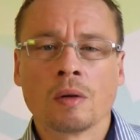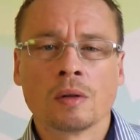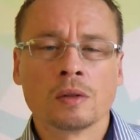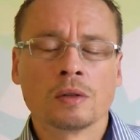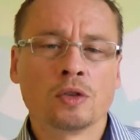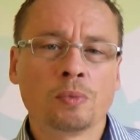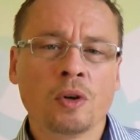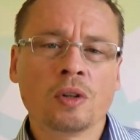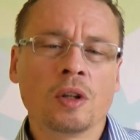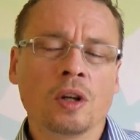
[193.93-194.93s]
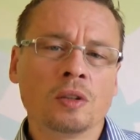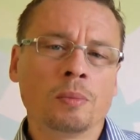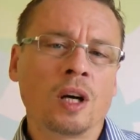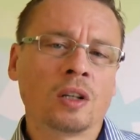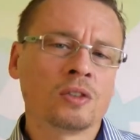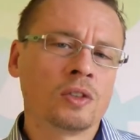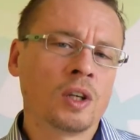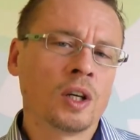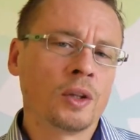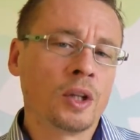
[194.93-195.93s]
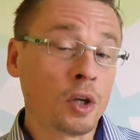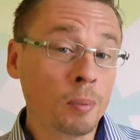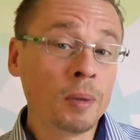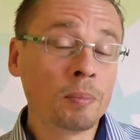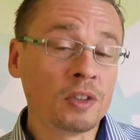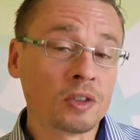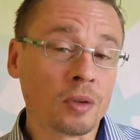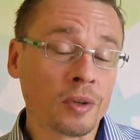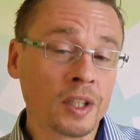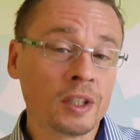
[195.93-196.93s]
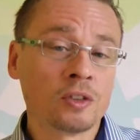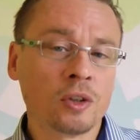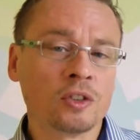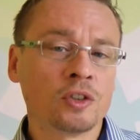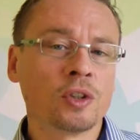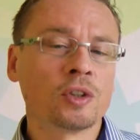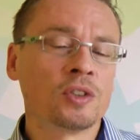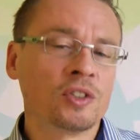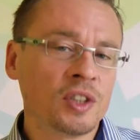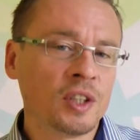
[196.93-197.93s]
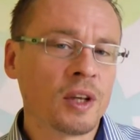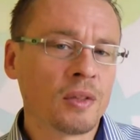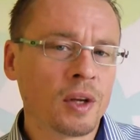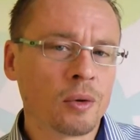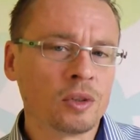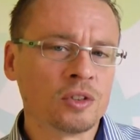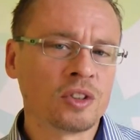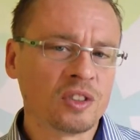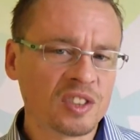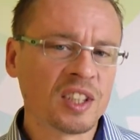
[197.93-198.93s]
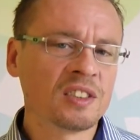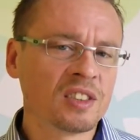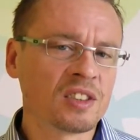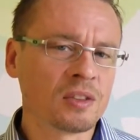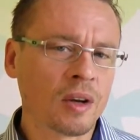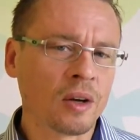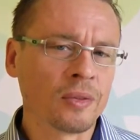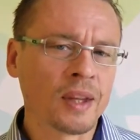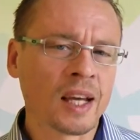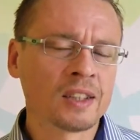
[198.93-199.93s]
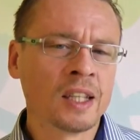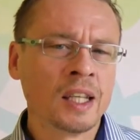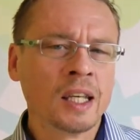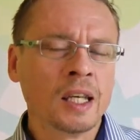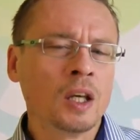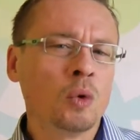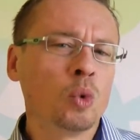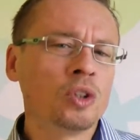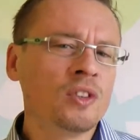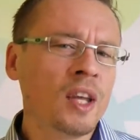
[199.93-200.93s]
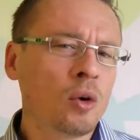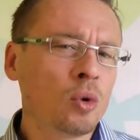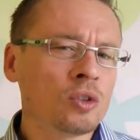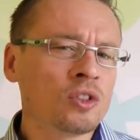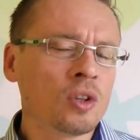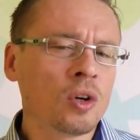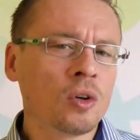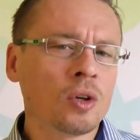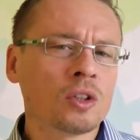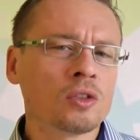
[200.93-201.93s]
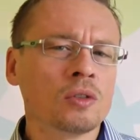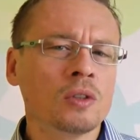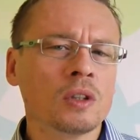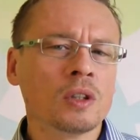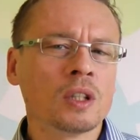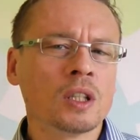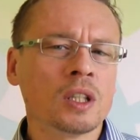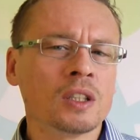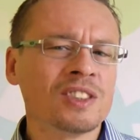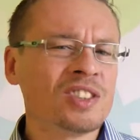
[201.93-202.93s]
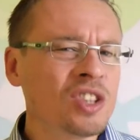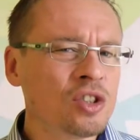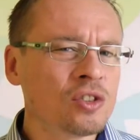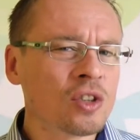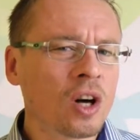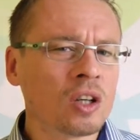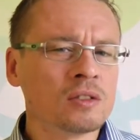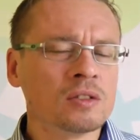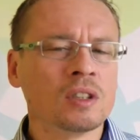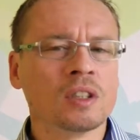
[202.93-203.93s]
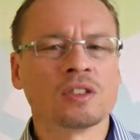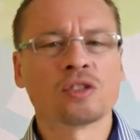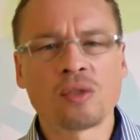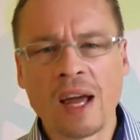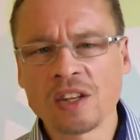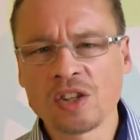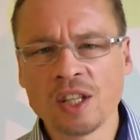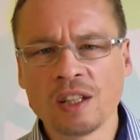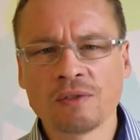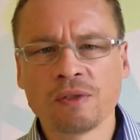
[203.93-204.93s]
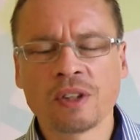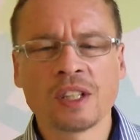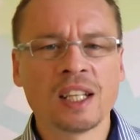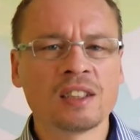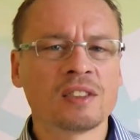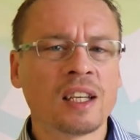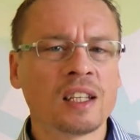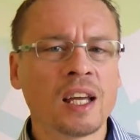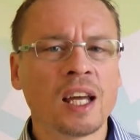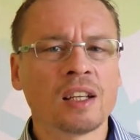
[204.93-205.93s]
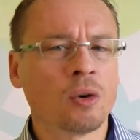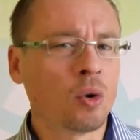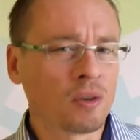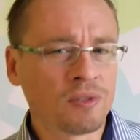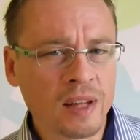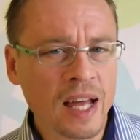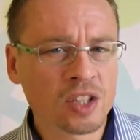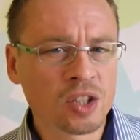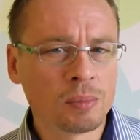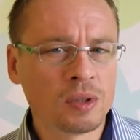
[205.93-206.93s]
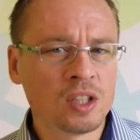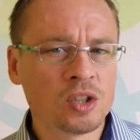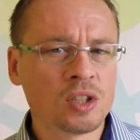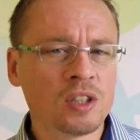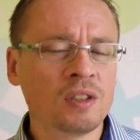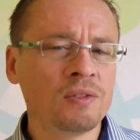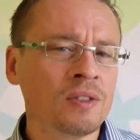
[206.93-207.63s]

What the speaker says: You spoke a lot about the commitments already, so it's good to see that there was consensus around that. Was there also decisions on strategies for the next decade or flagship initiative?